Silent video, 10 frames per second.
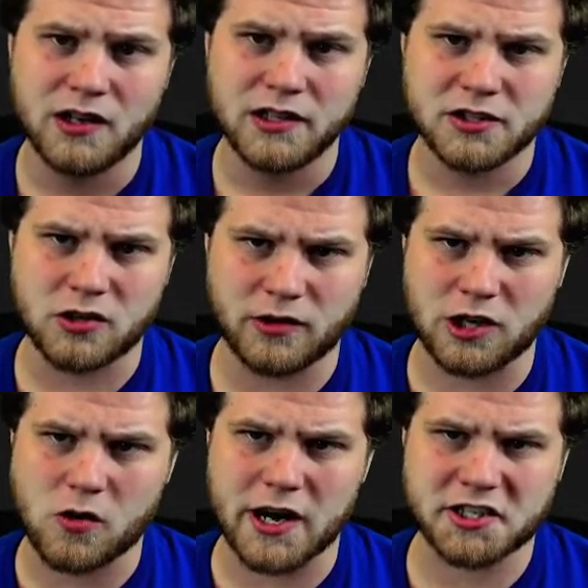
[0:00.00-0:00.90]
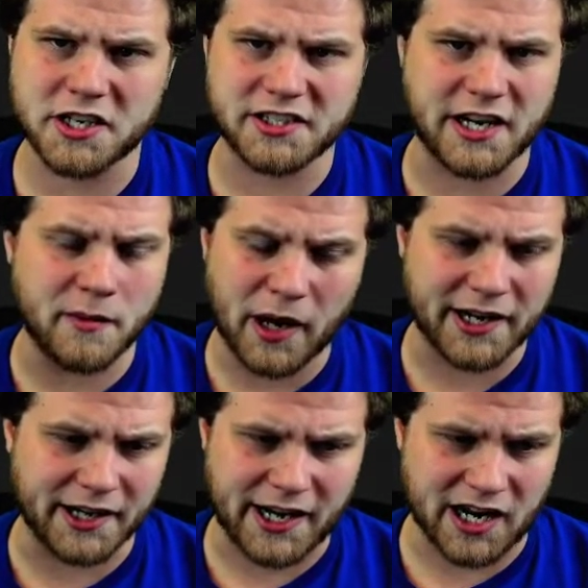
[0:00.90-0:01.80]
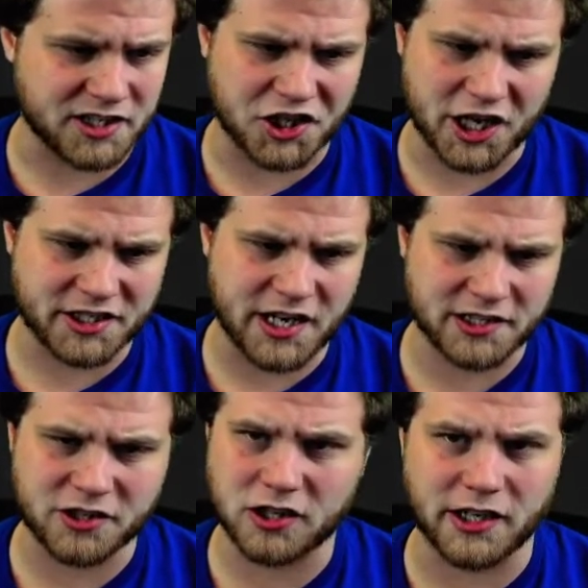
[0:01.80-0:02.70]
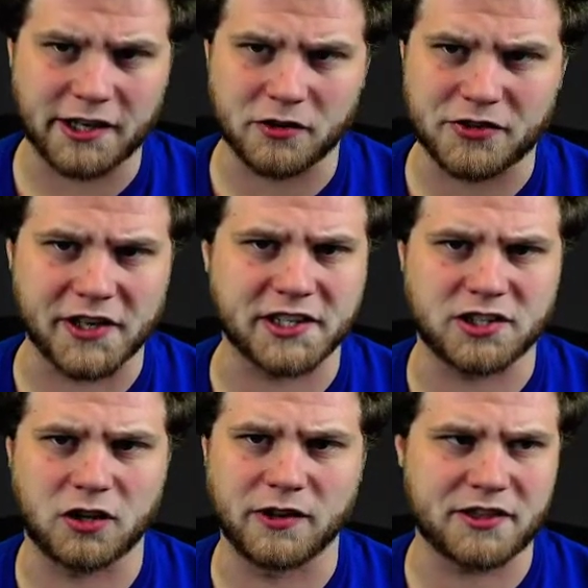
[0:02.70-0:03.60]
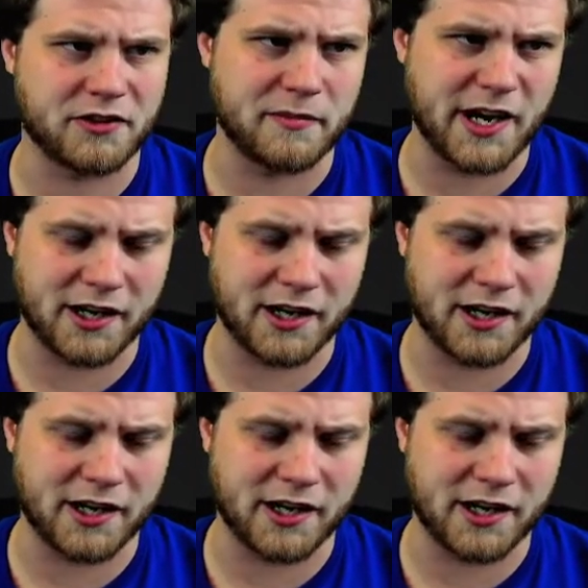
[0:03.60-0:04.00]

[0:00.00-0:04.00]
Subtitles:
So the real question is, am I going to cast Jace next turn? And I don't think so with 3 mana